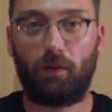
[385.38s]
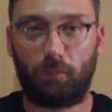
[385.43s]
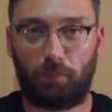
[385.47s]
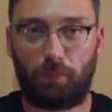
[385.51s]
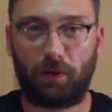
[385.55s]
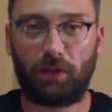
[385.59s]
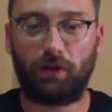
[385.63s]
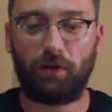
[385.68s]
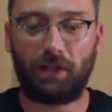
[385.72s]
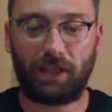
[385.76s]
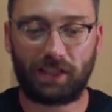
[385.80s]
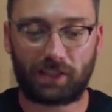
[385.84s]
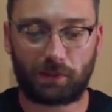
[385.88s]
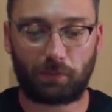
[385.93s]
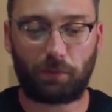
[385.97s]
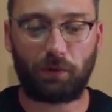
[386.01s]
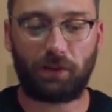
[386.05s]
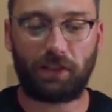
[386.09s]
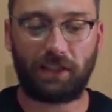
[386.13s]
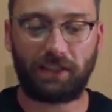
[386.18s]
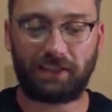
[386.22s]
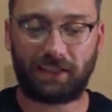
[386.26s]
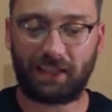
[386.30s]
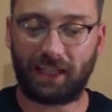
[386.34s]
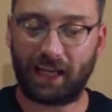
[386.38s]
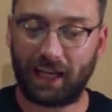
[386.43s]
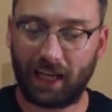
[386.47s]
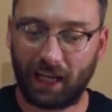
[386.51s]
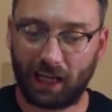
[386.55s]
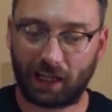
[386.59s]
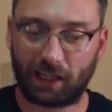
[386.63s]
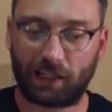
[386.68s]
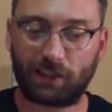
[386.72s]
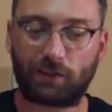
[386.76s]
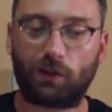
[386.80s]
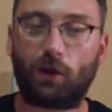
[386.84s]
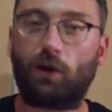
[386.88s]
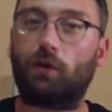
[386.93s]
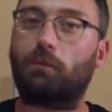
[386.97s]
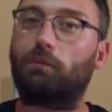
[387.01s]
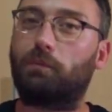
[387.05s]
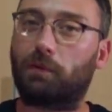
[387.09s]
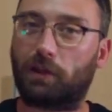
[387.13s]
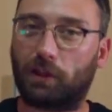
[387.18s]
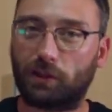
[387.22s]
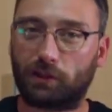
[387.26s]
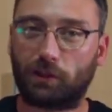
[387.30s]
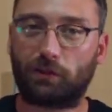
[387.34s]
But you need to put these in here
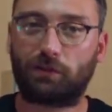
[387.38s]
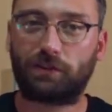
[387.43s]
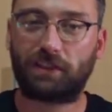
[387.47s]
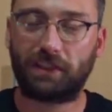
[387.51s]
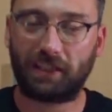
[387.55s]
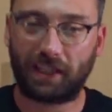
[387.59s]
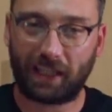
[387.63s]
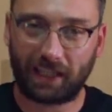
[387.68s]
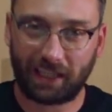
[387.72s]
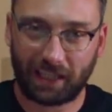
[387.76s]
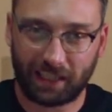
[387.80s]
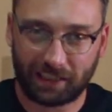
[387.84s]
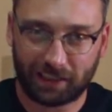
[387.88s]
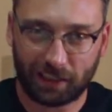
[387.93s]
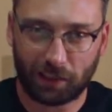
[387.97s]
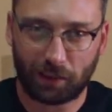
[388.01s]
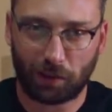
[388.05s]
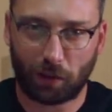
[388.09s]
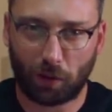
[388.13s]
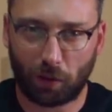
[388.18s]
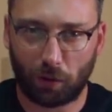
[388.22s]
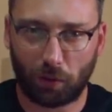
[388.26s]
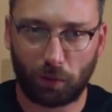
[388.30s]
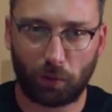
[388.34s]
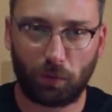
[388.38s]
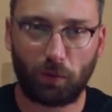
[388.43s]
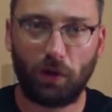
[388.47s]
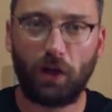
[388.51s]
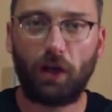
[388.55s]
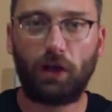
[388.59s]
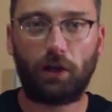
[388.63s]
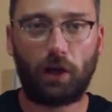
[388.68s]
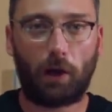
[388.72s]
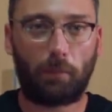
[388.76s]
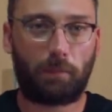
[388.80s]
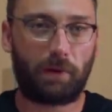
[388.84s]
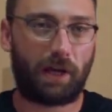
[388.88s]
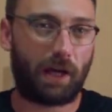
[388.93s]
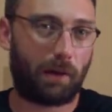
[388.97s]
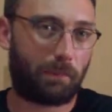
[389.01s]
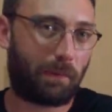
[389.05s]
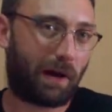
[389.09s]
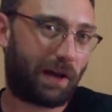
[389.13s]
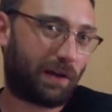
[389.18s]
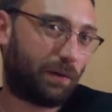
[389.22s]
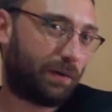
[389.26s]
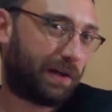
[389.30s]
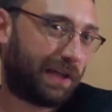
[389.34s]
because obviously they need to know a bit
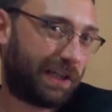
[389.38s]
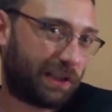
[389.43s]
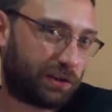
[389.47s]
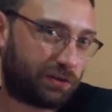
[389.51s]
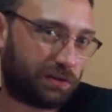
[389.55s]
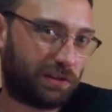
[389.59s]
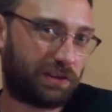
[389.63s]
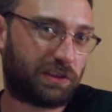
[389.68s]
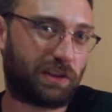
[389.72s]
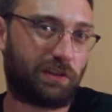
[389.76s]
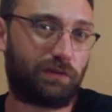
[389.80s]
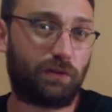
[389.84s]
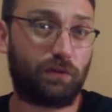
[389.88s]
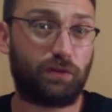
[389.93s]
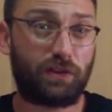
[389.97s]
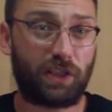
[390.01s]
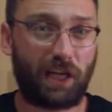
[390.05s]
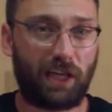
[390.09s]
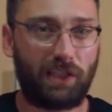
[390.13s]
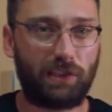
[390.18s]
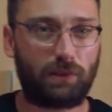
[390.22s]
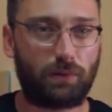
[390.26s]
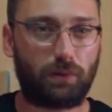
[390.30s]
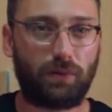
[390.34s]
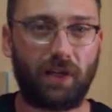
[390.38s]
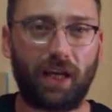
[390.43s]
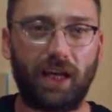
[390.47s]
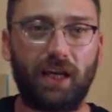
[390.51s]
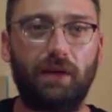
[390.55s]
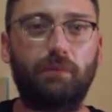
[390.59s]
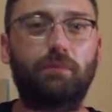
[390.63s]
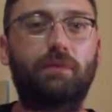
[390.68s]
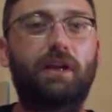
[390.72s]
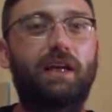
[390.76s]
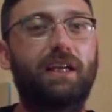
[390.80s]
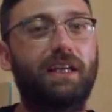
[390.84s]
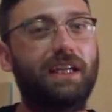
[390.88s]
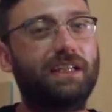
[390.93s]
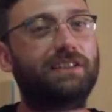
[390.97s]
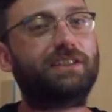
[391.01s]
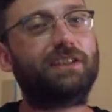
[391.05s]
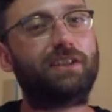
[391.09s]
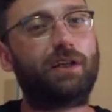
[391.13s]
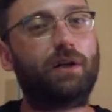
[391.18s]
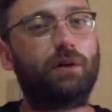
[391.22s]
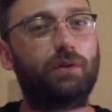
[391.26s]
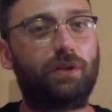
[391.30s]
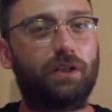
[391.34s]
about your history. So if you change your name, they need
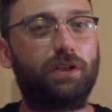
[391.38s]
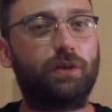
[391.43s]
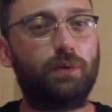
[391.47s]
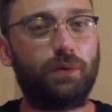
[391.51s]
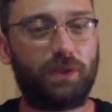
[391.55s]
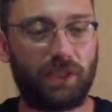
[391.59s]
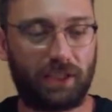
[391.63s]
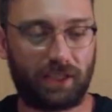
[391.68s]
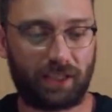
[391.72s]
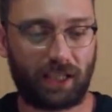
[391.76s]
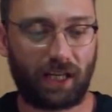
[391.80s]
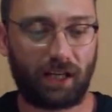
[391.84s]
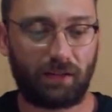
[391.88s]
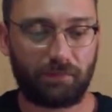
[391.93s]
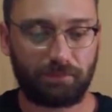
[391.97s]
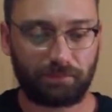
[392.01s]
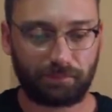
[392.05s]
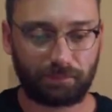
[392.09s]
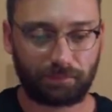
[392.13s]
to know that you did that.